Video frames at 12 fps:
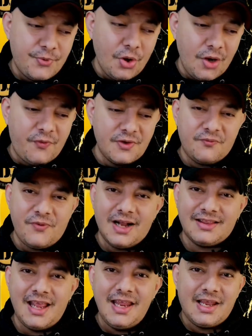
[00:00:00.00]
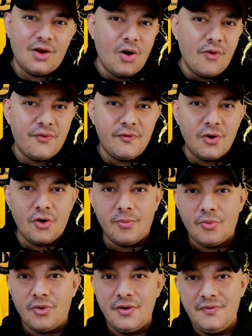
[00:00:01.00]
purely for the fact that he can offer a
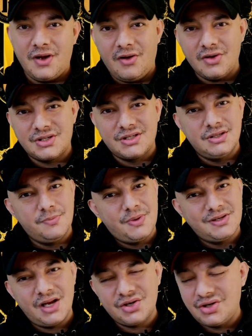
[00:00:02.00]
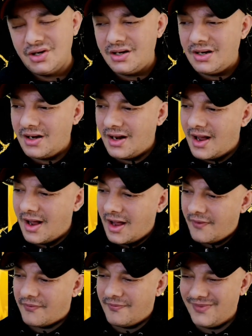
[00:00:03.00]
lot more in regards to possession,
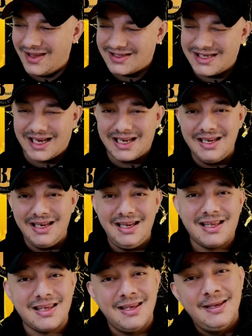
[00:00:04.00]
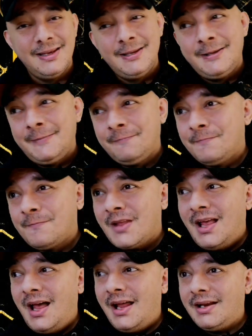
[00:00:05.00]
technique,
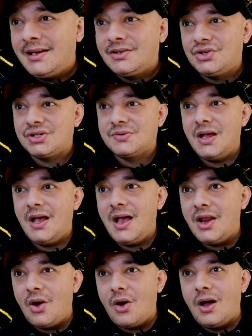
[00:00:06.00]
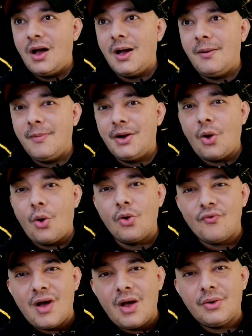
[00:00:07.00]
and just, an
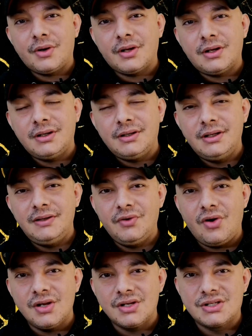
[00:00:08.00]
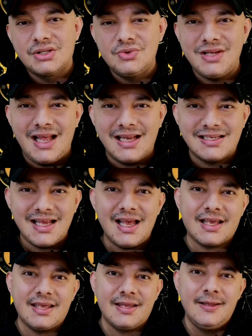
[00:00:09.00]
all-rounder in regards to the
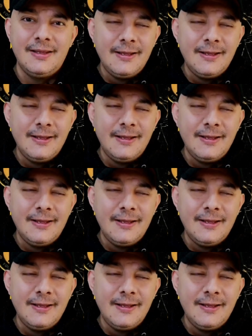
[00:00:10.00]
attack.